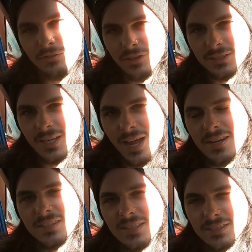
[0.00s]
I forgot to add
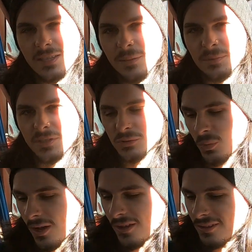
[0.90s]
in these clips as
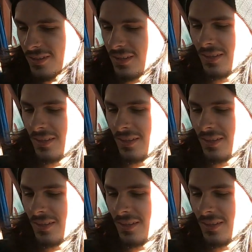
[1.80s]
well,